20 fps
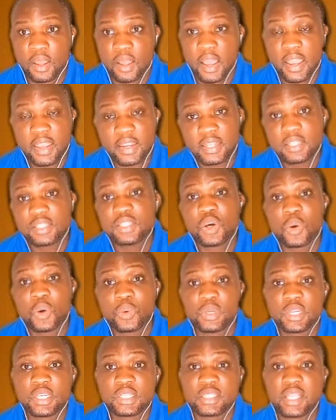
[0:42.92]
I didn't
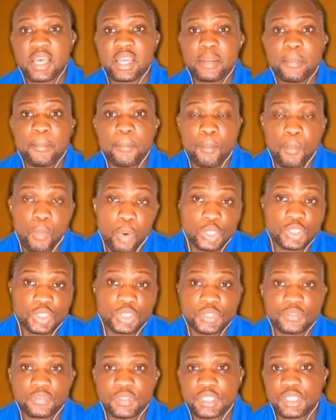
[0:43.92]
understand much
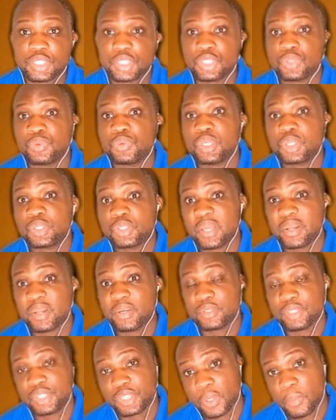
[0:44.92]
of the theory,
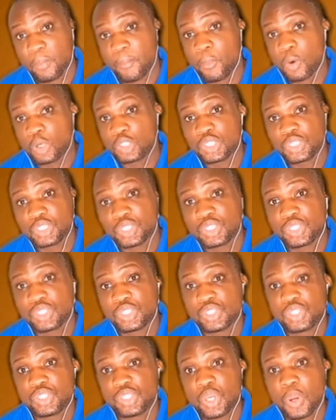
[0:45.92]
much
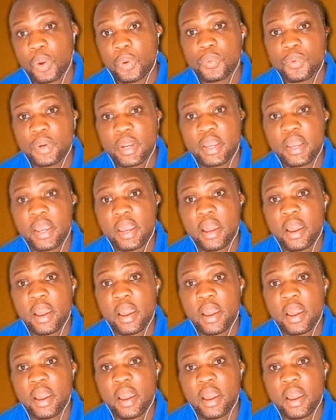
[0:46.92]
theory